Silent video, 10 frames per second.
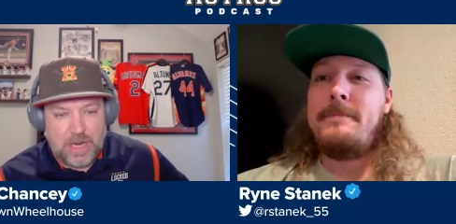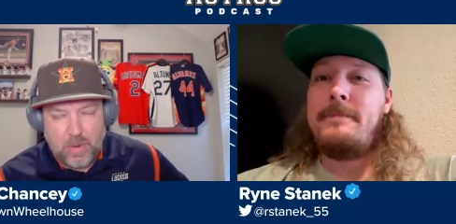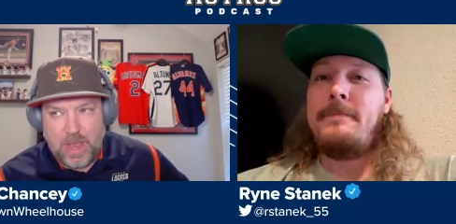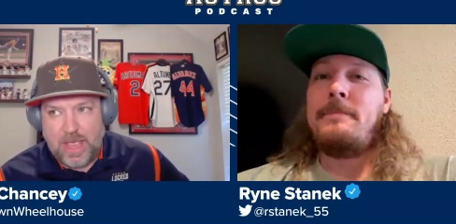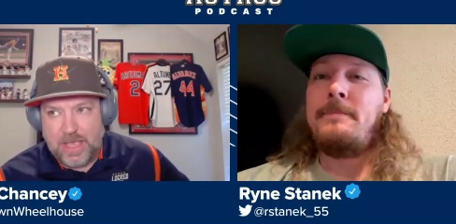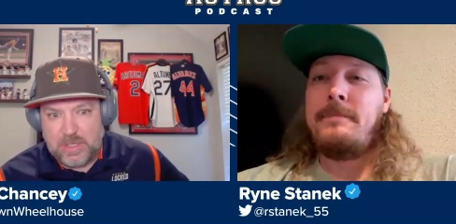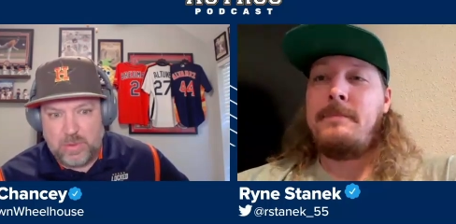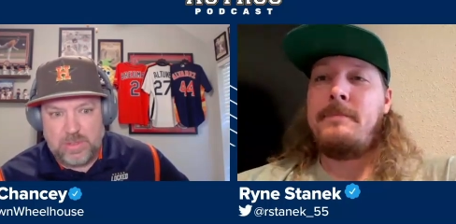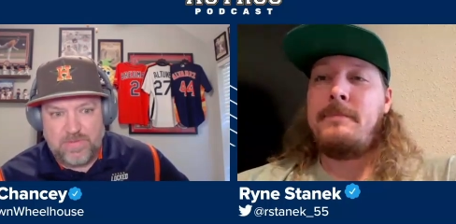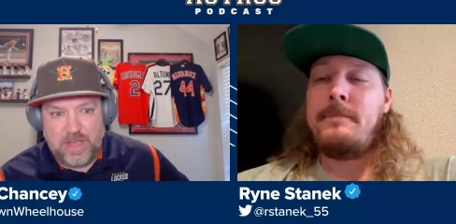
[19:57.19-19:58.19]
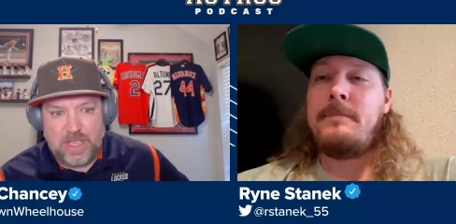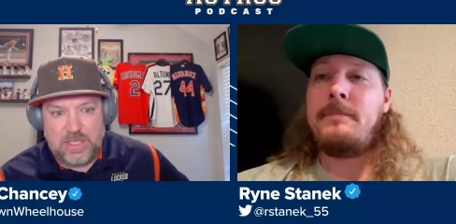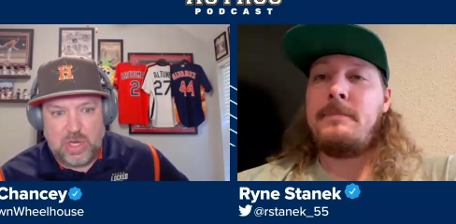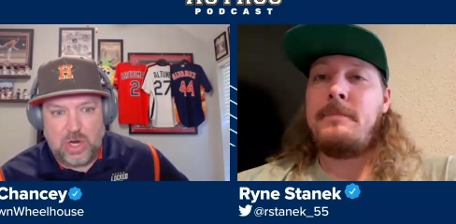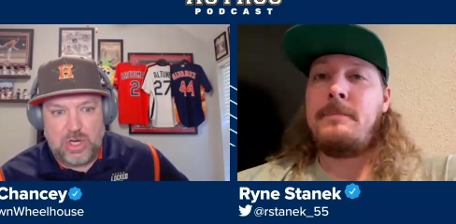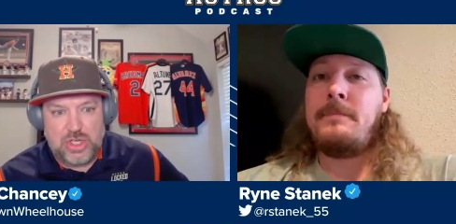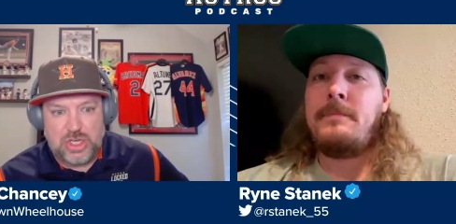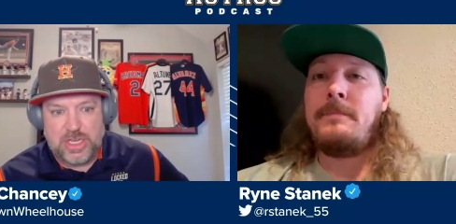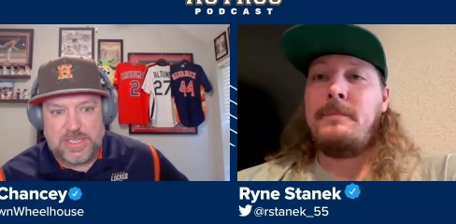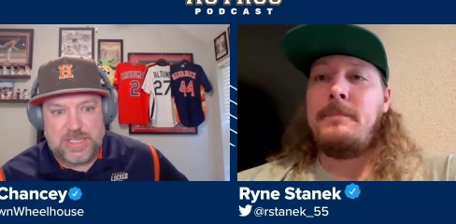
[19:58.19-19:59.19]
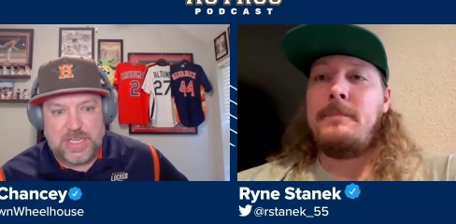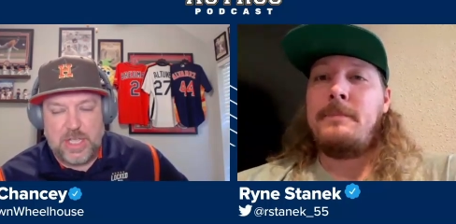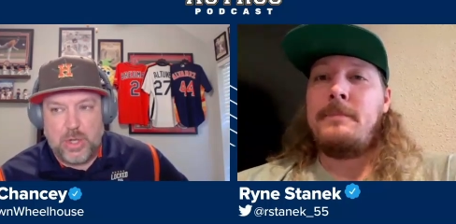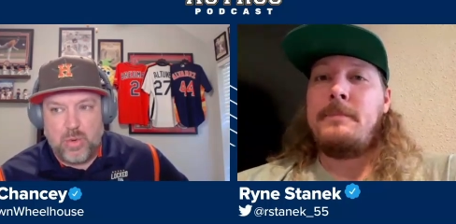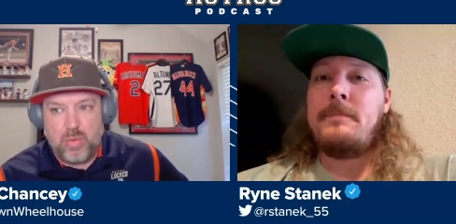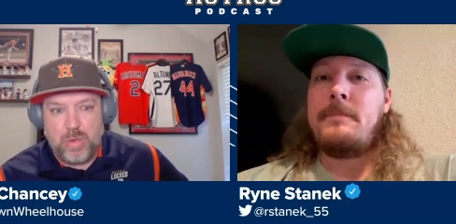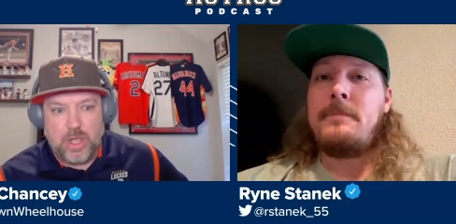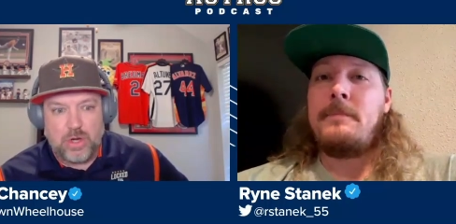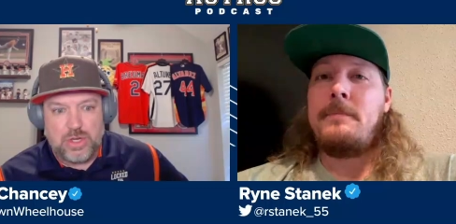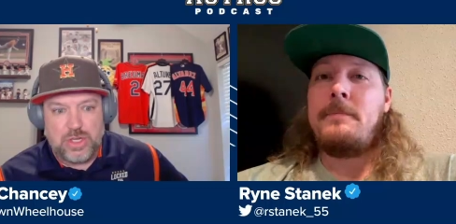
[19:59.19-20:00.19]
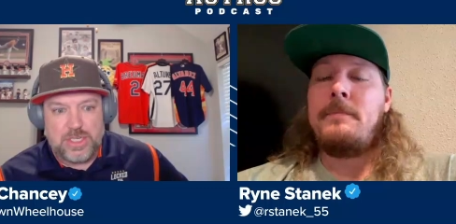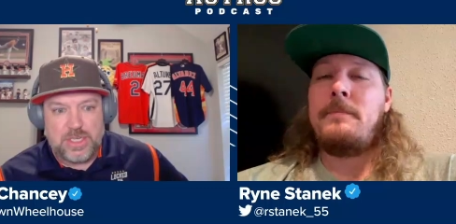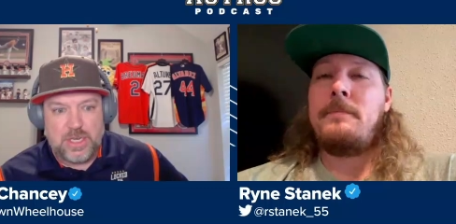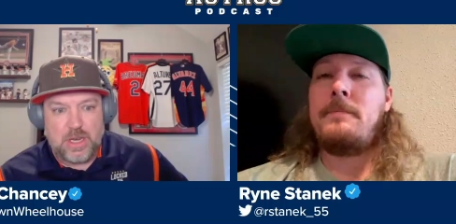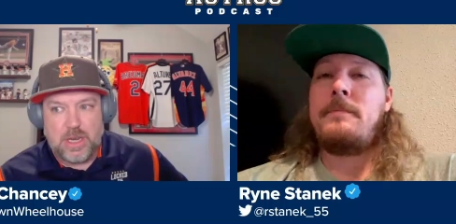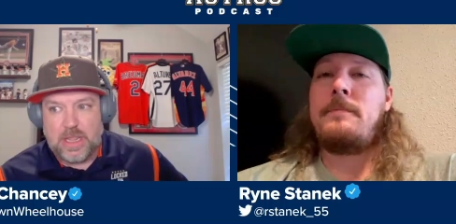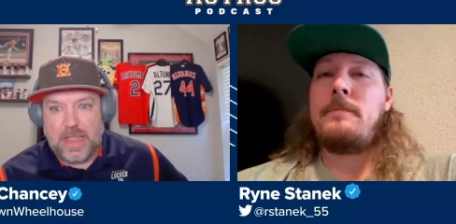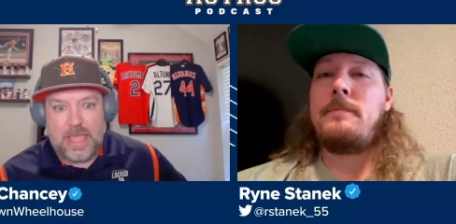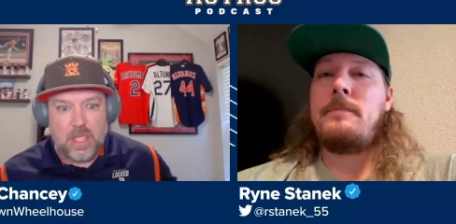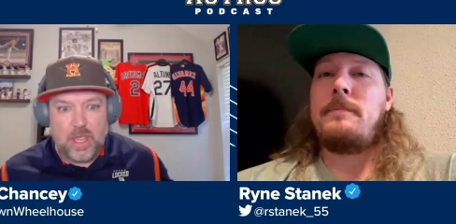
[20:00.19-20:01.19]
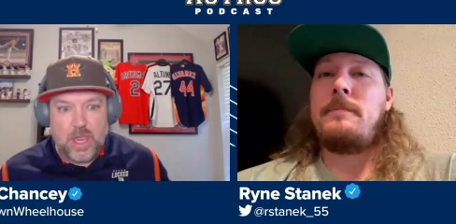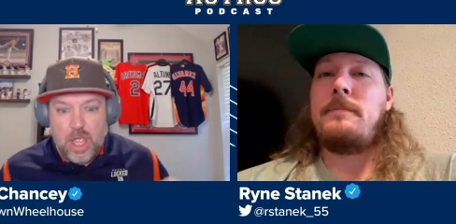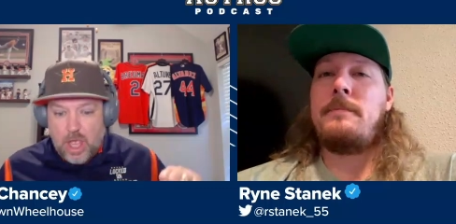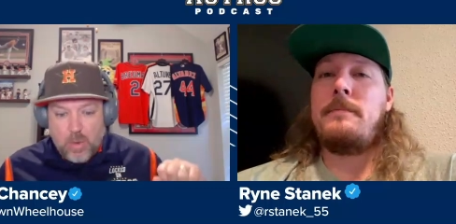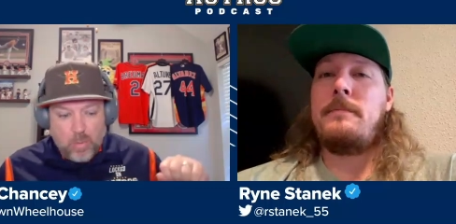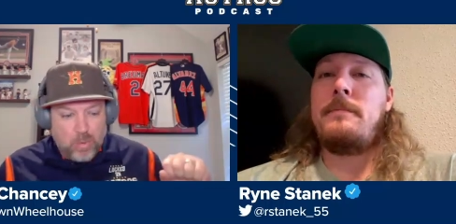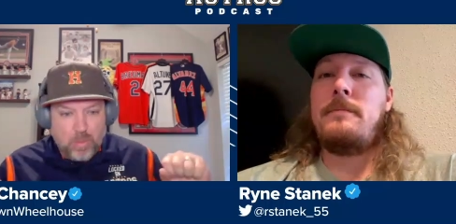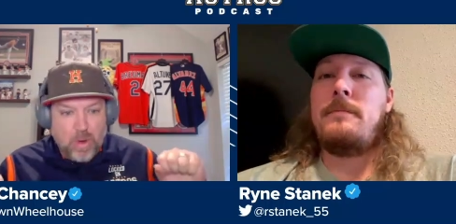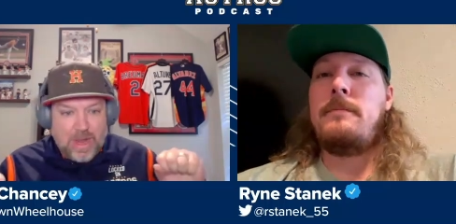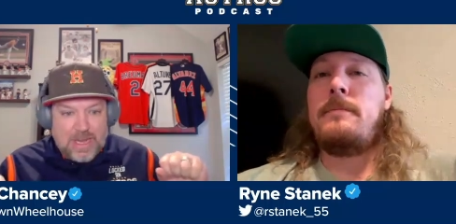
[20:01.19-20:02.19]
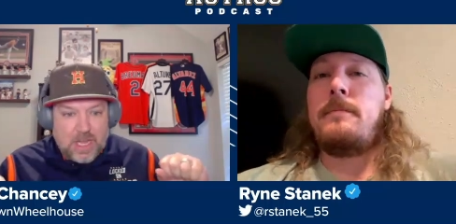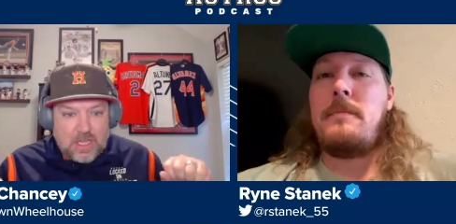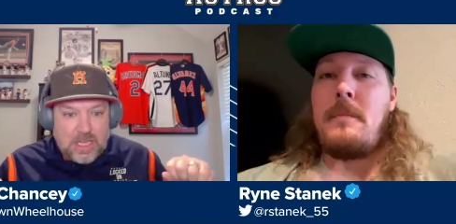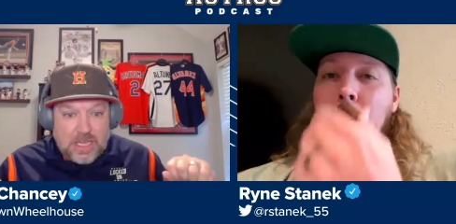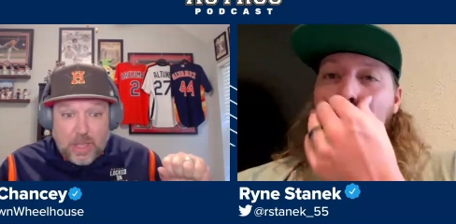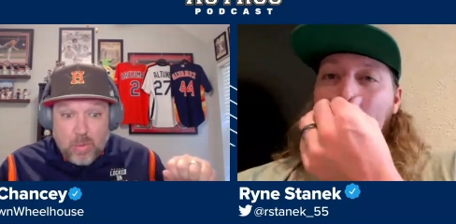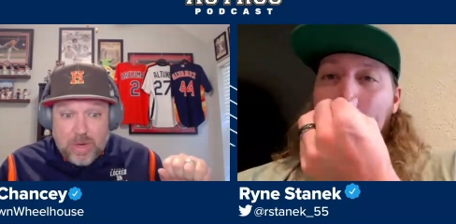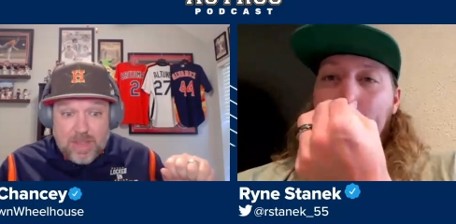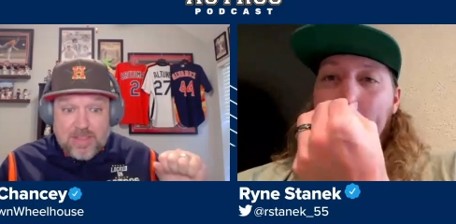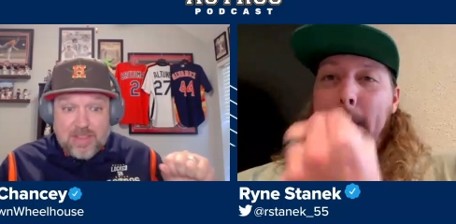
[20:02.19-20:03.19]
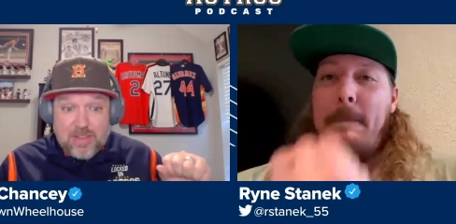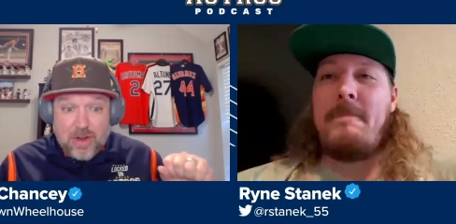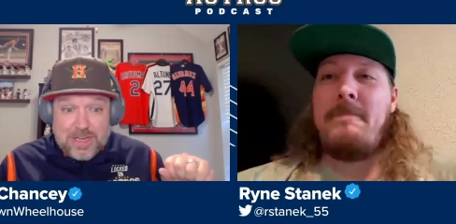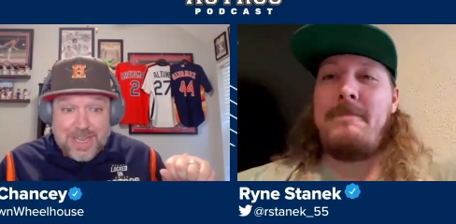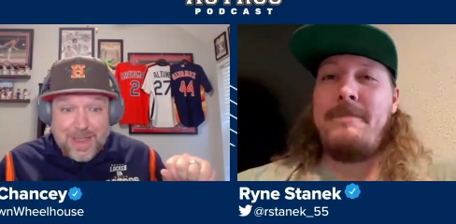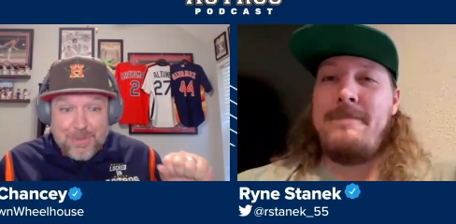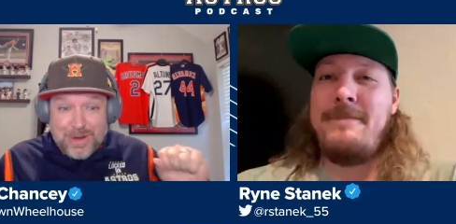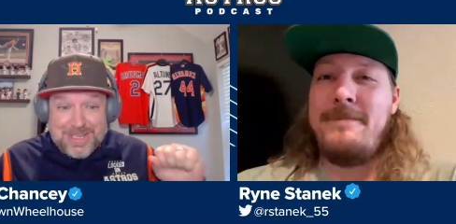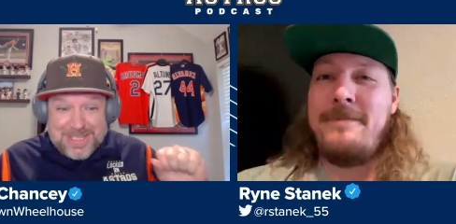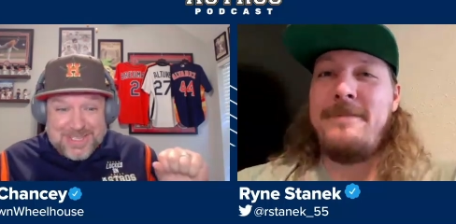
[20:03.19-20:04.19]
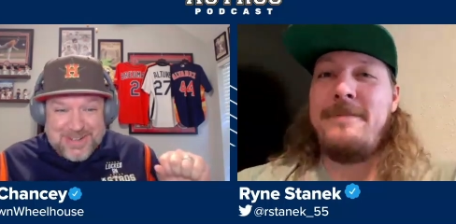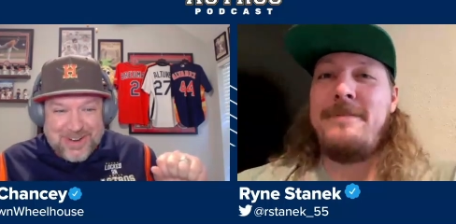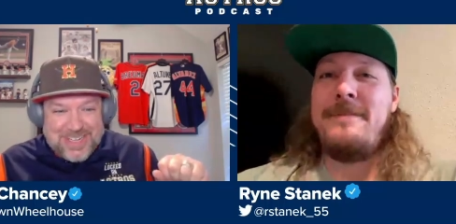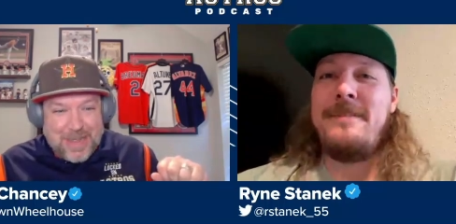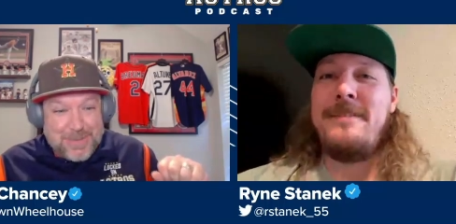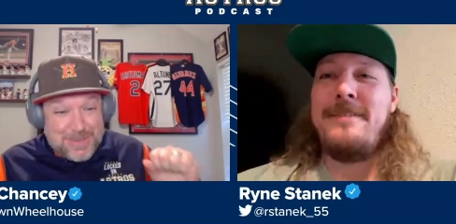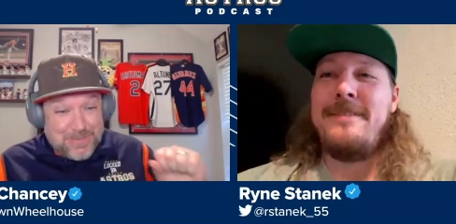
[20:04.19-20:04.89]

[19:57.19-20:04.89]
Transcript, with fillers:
Speaker 1: And I know Astros fans are just, we are just Like, we're white knuckling. Like, when is the start time? When is the start time?